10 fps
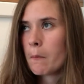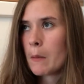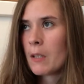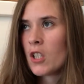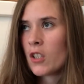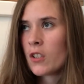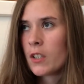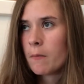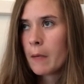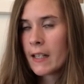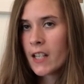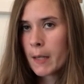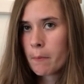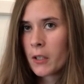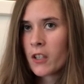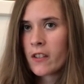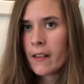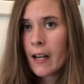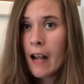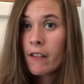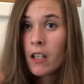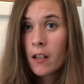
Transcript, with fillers: maybe just my diapers and then having